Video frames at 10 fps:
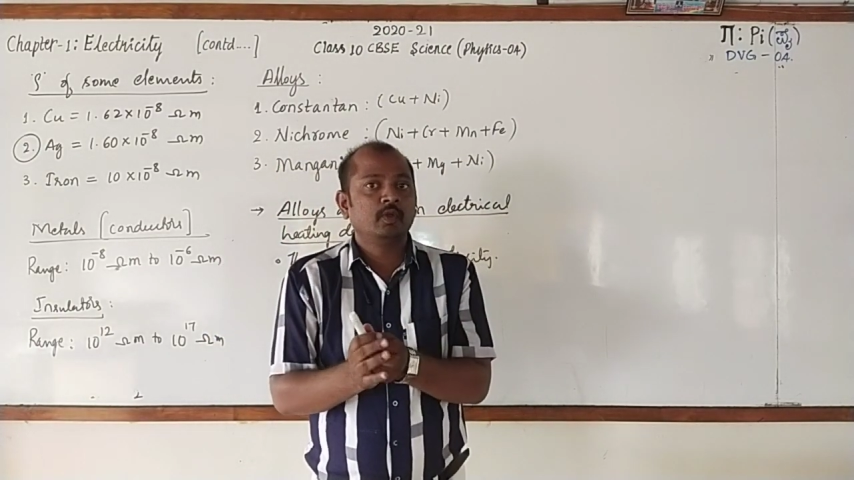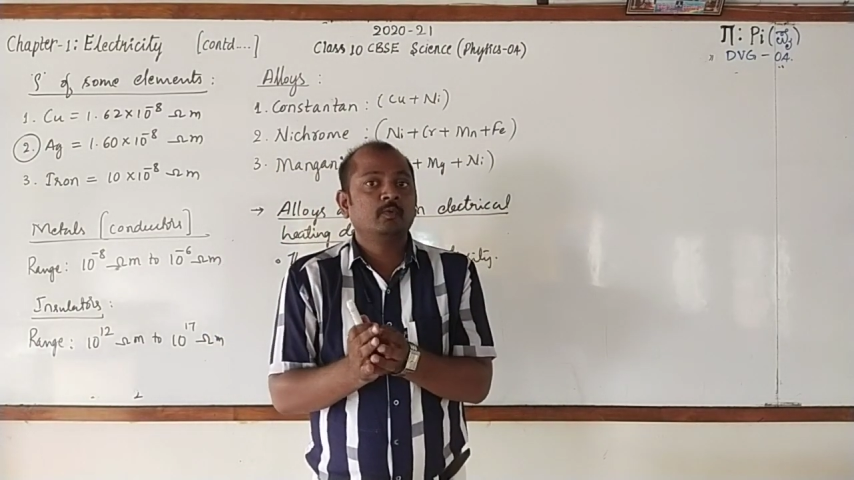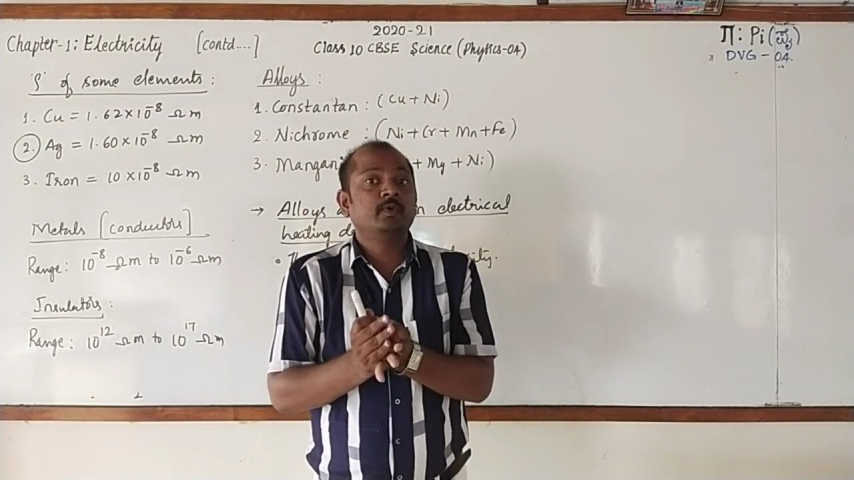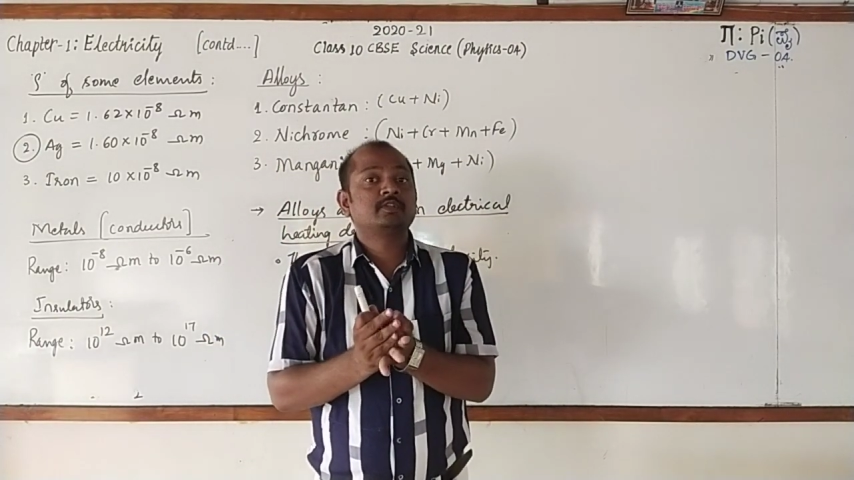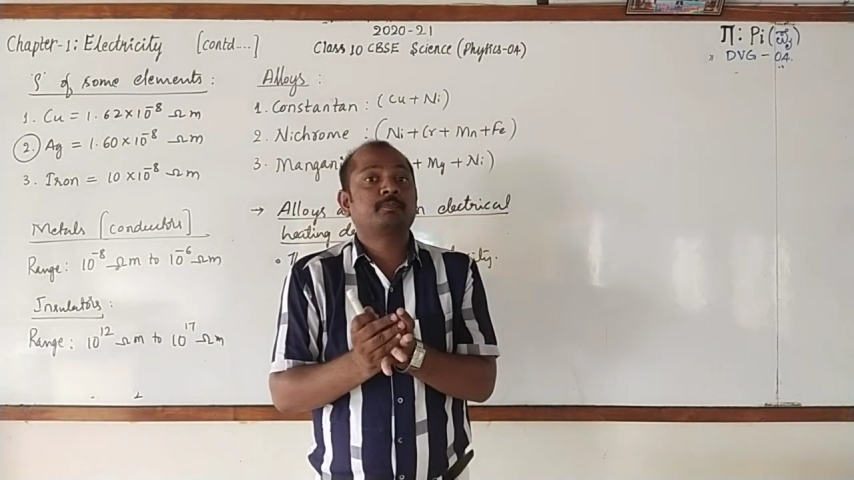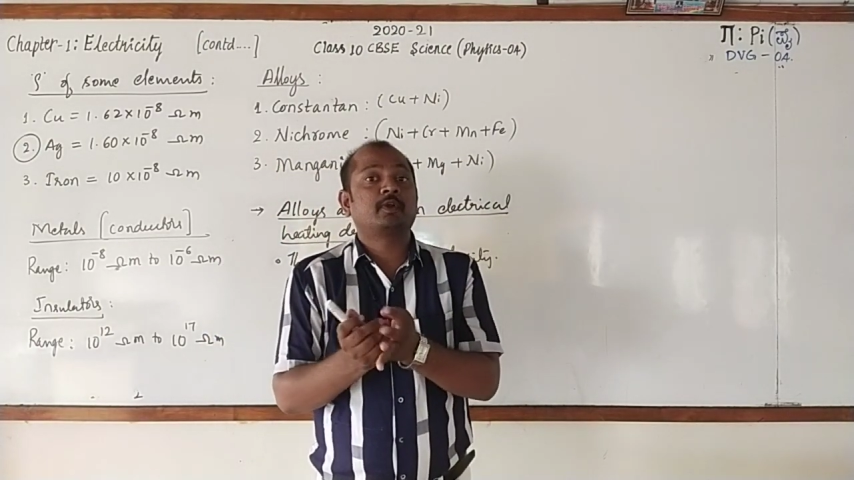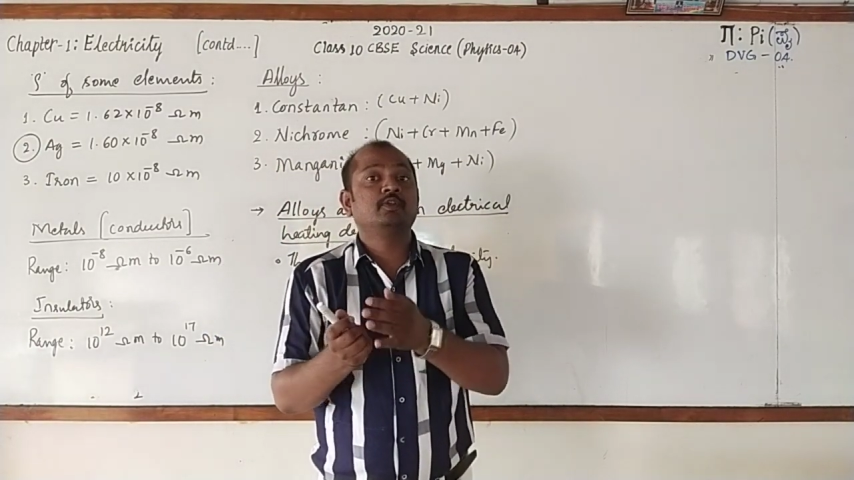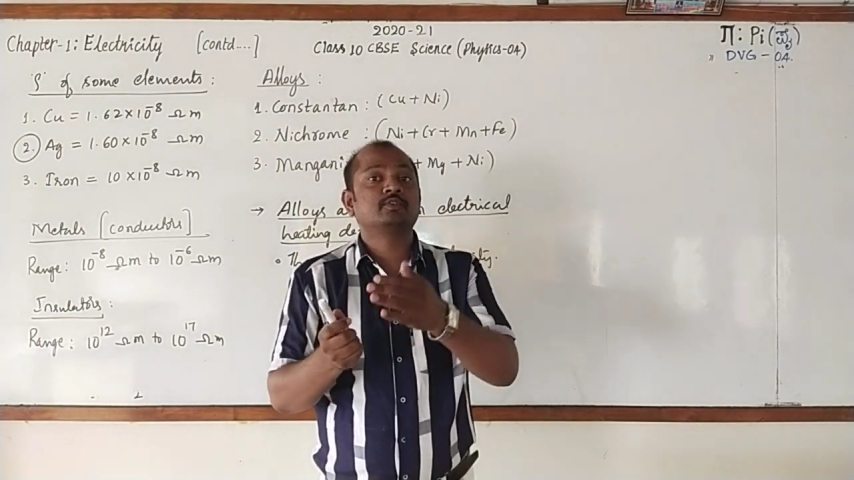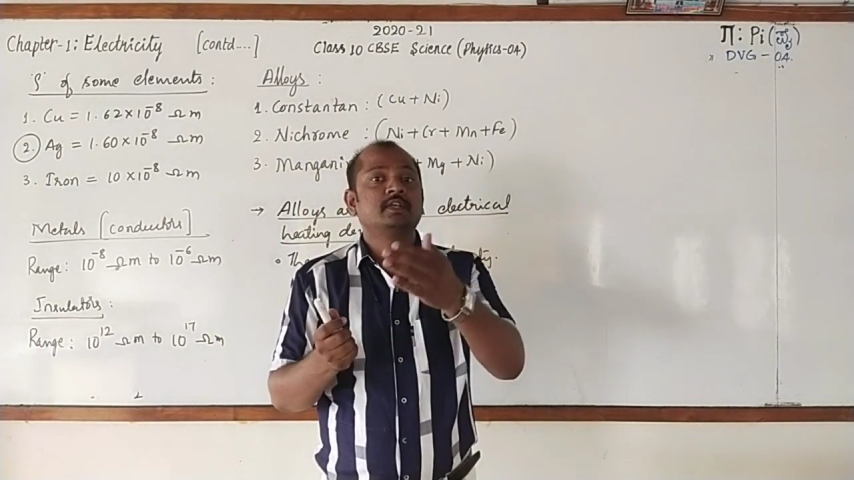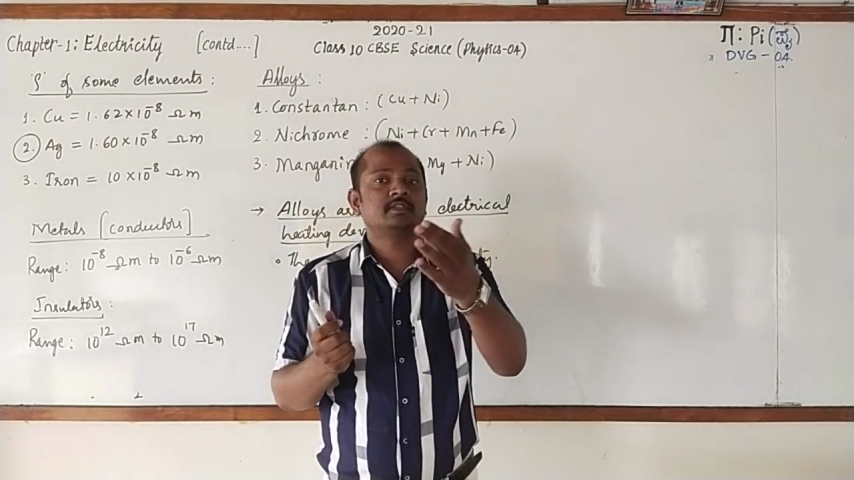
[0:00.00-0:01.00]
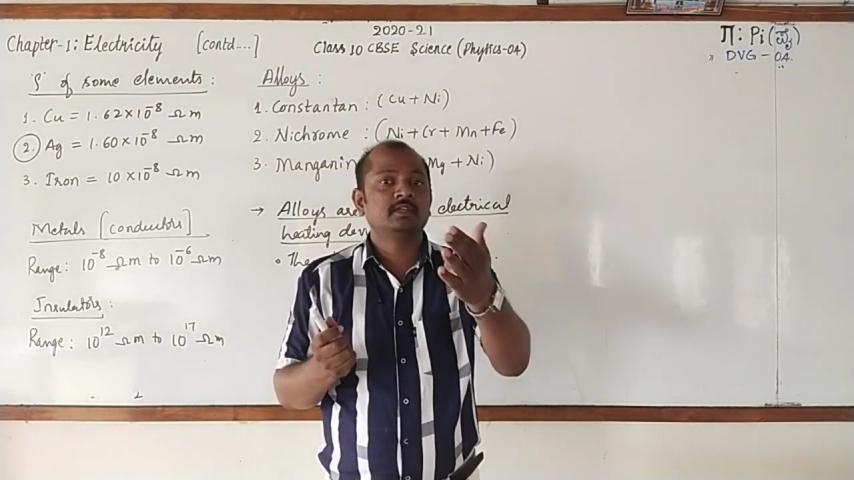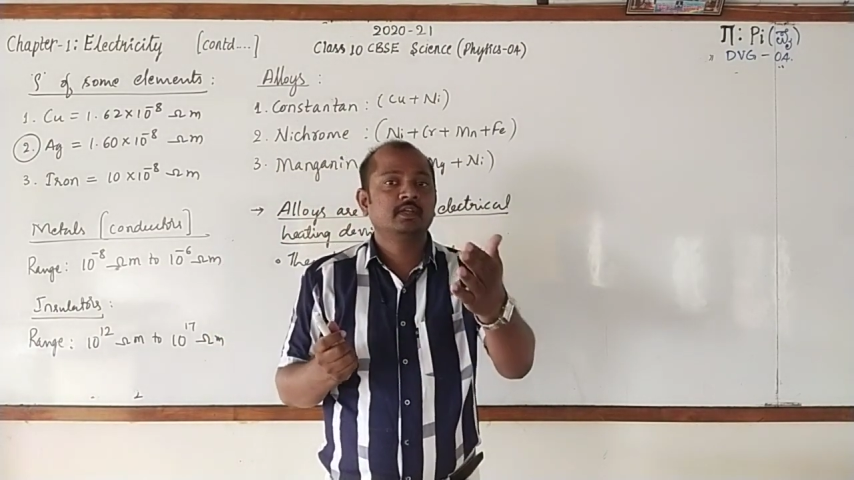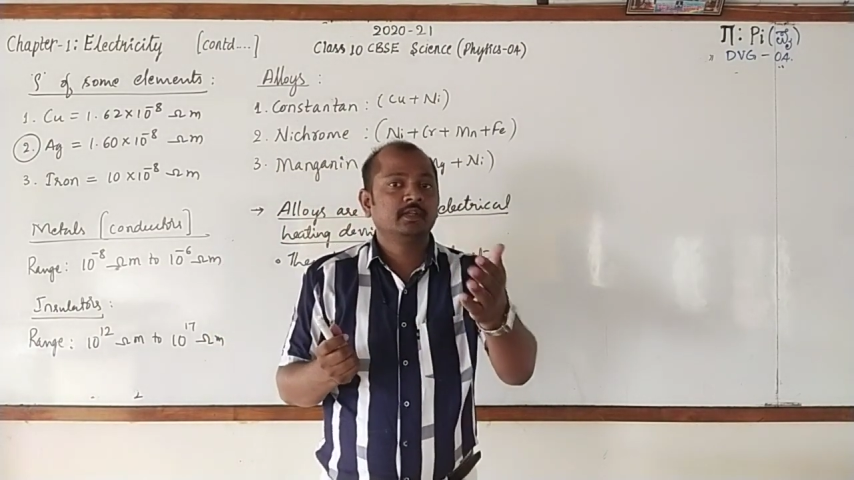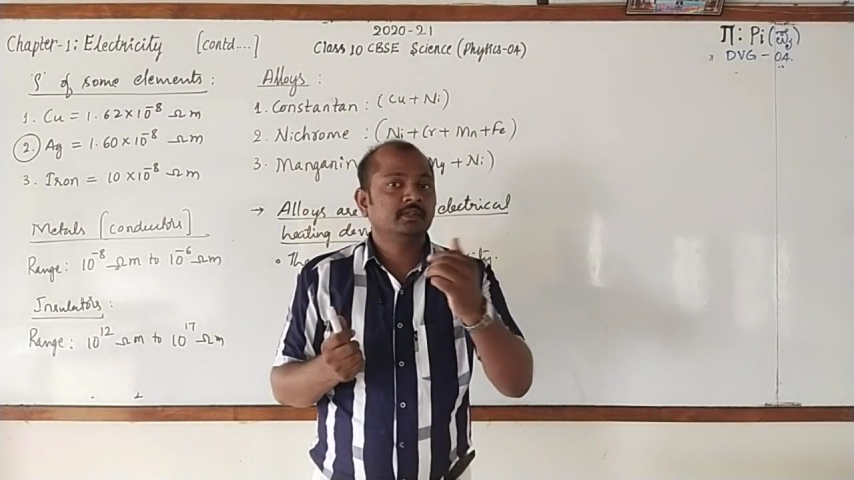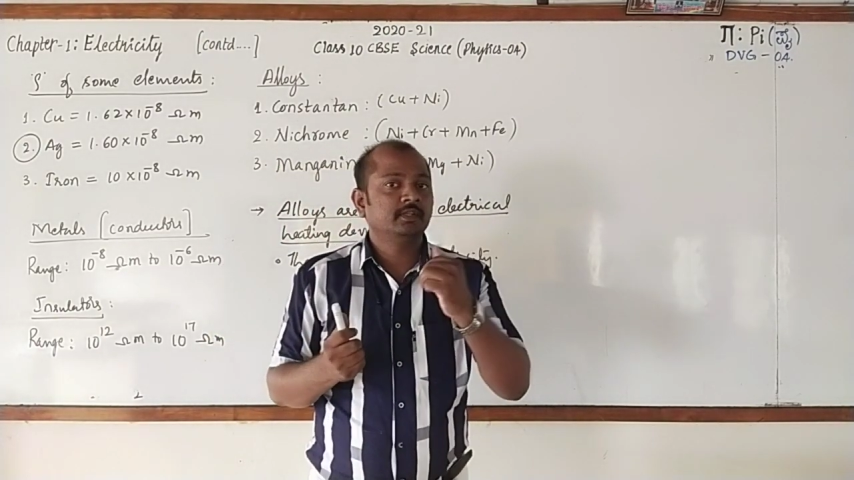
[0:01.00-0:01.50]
which produces the